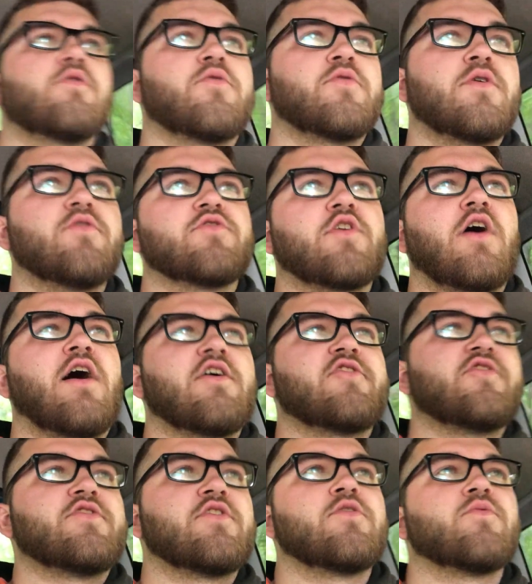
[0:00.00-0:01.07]
throws
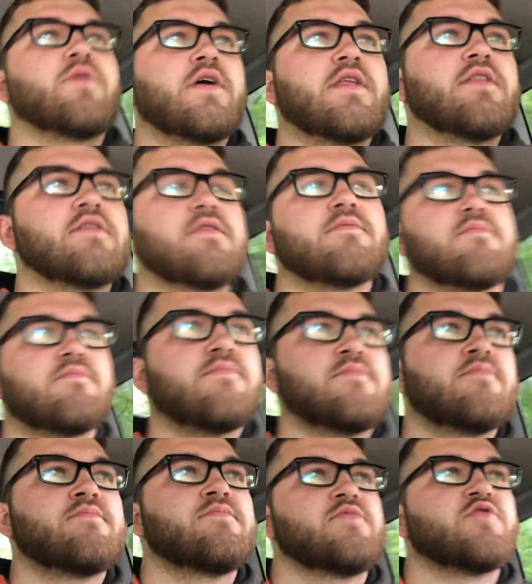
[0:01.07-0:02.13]
caution to the wind and
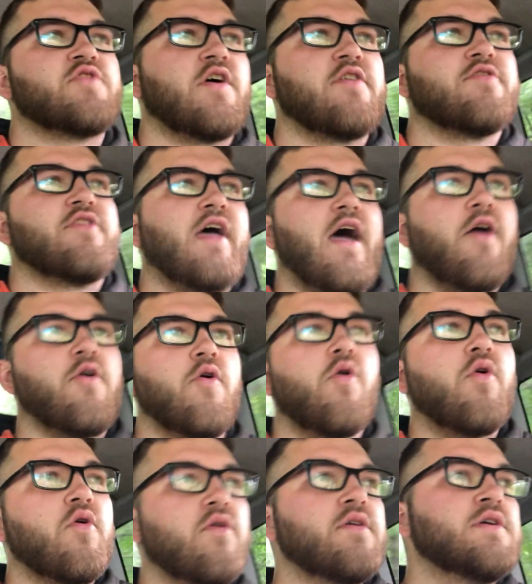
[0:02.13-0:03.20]
starts that
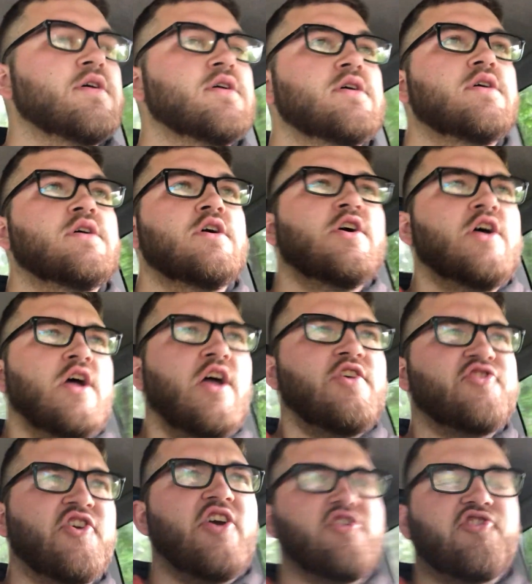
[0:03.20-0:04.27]
whole
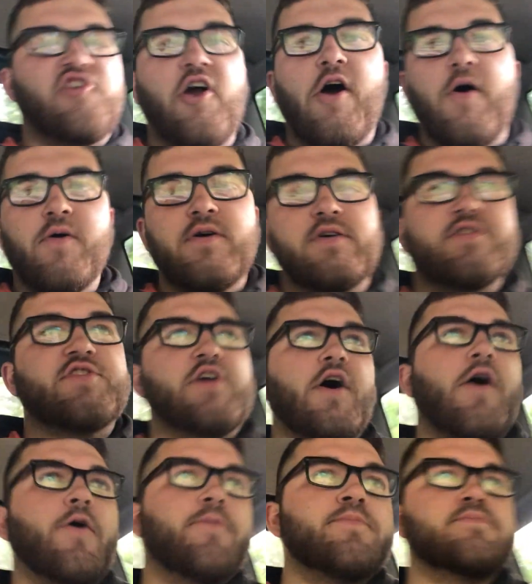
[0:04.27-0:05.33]
shit show.
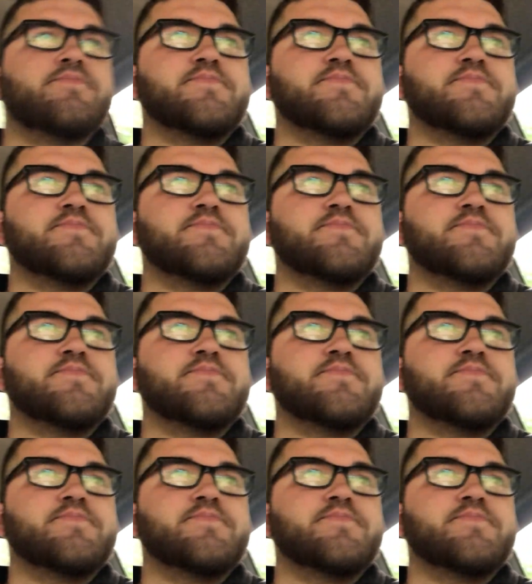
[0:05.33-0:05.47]
So